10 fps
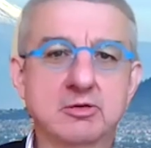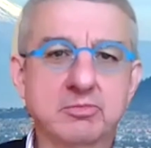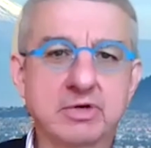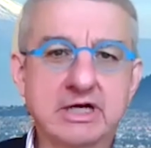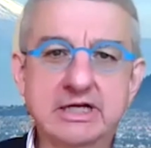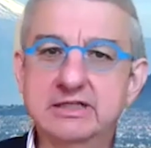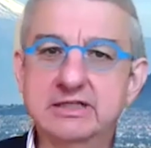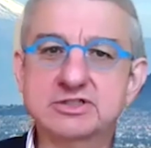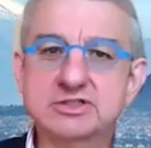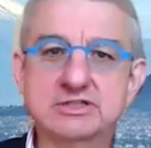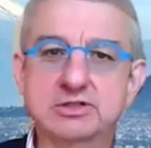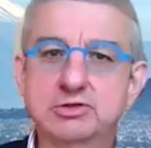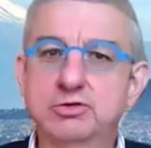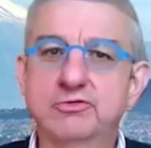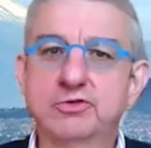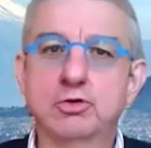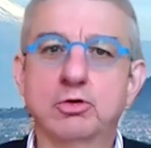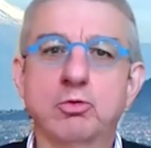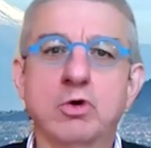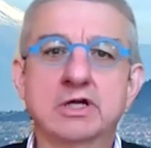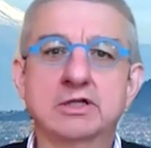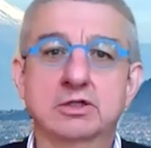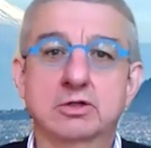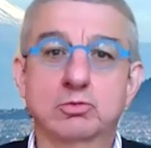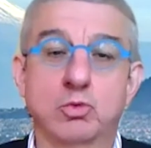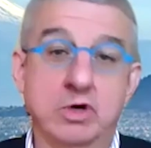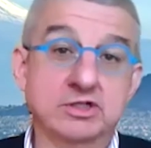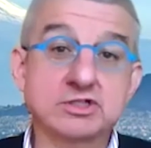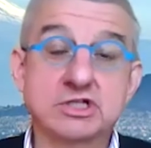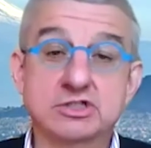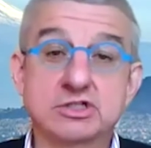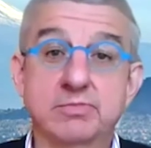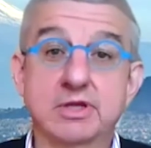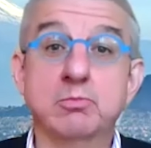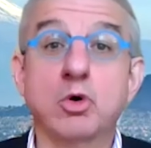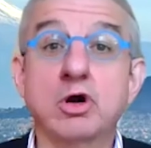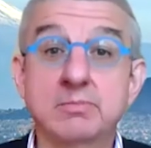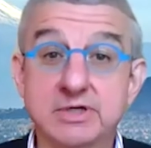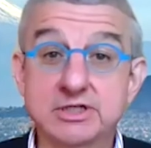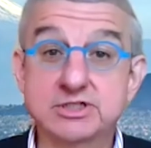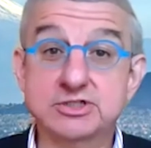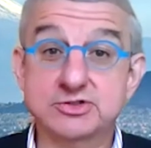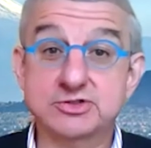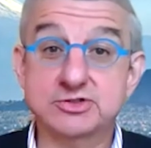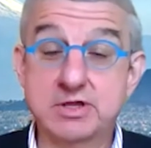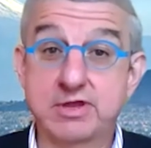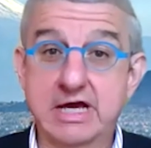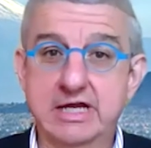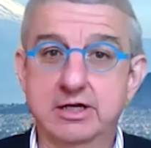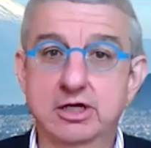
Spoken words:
But I get the sense that two of you want to say something more ambitious than that.